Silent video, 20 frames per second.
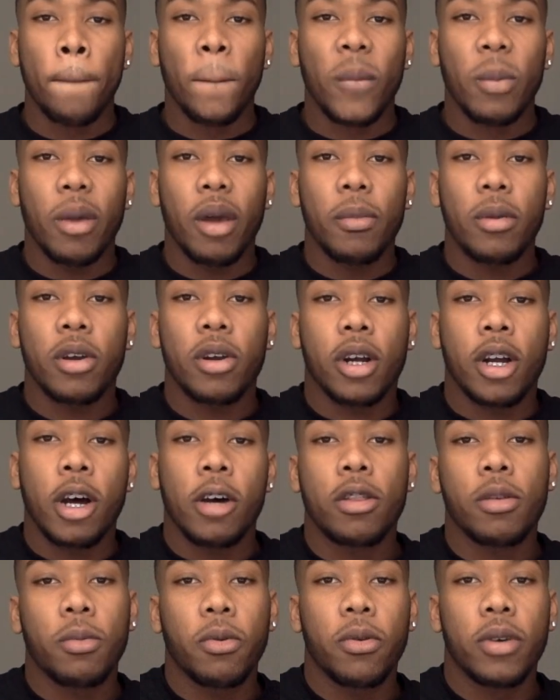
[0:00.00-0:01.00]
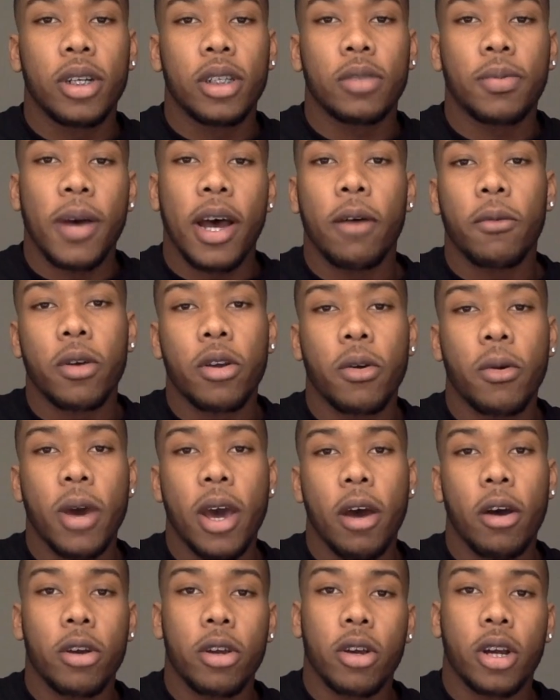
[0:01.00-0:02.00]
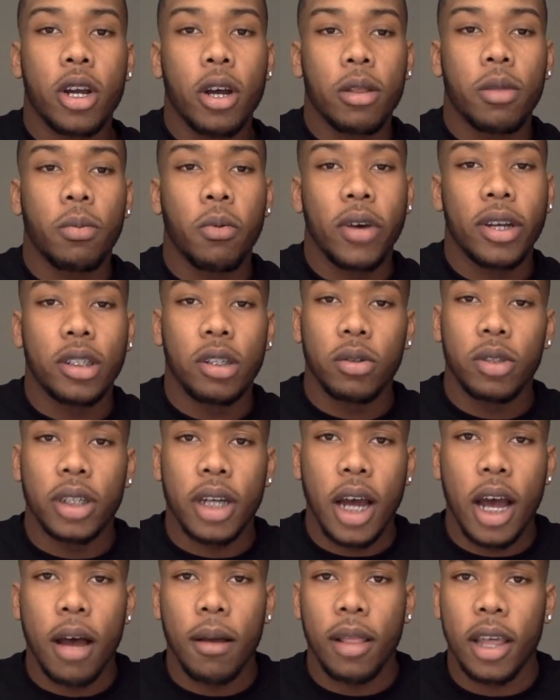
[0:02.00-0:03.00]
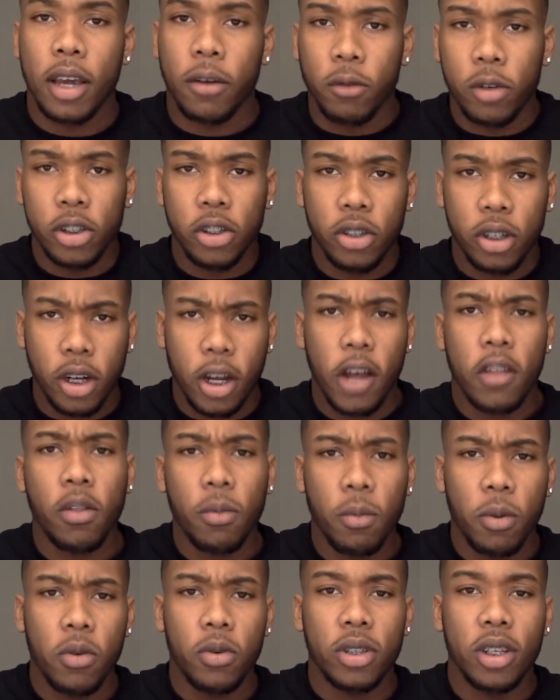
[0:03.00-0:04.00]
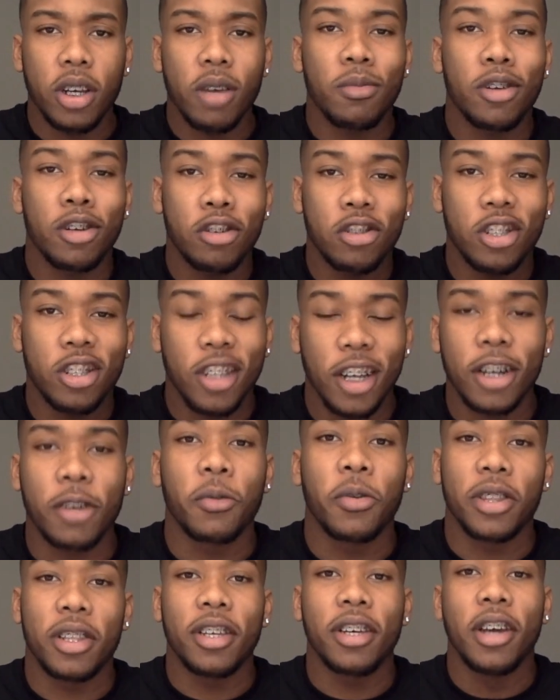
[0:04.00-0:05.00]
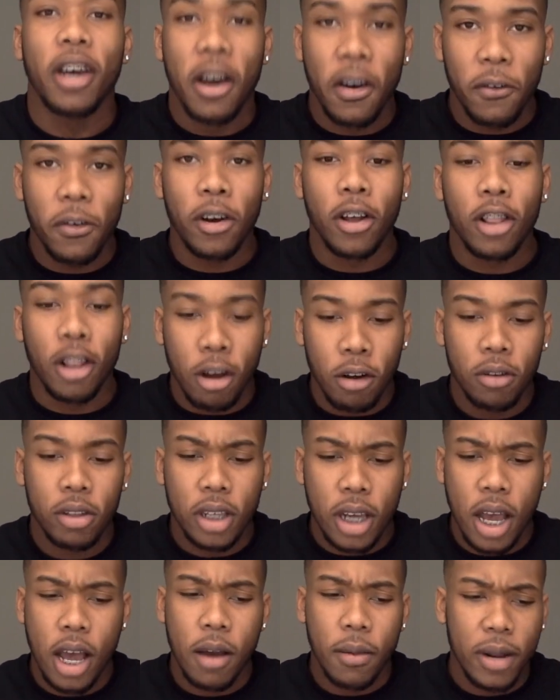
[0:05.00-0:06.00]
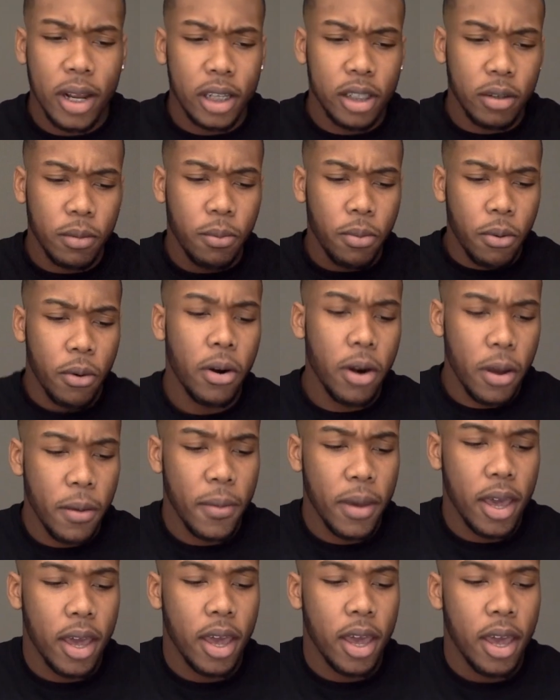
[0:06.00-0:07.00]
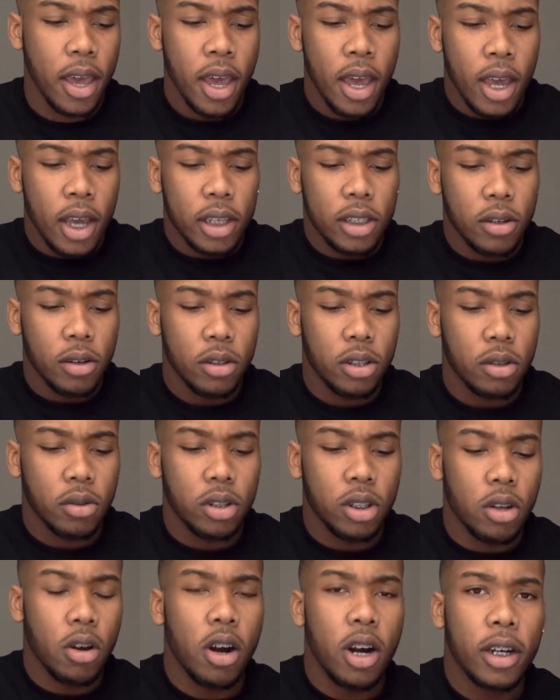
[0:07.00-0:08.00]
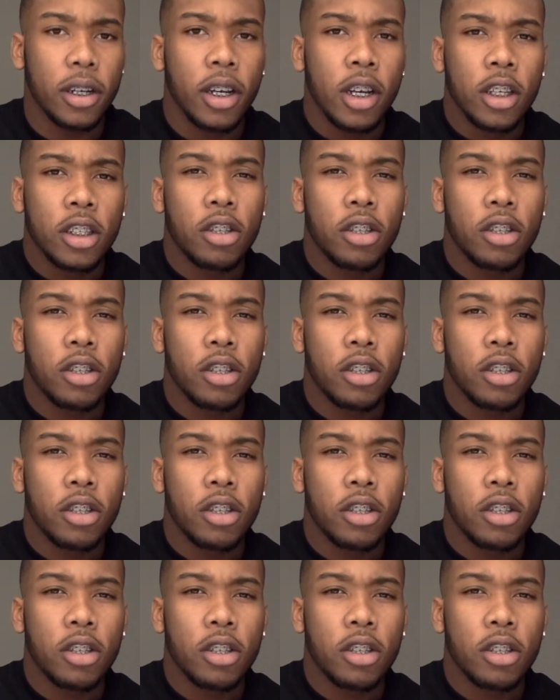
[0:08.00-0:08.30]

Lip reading: Maybe you're comfortable in the spot where you at, or you're comfortable at your job. Like once you're comfortable with something, you're stuck with it for a long time, and that's important, man. So start